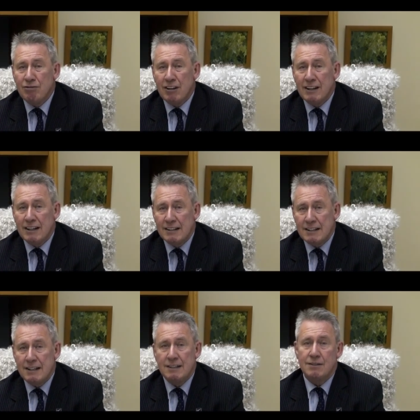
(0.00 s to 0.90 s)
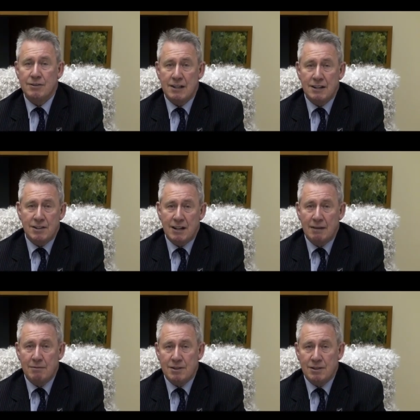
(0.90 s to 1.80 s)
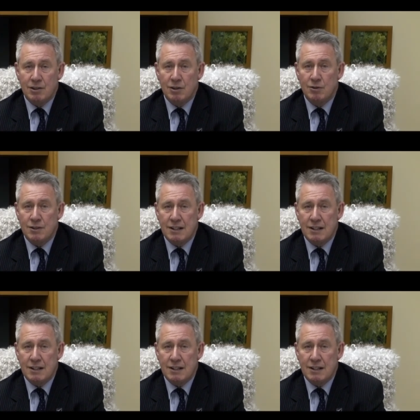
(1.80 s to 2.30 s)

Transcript: finance until such time as the new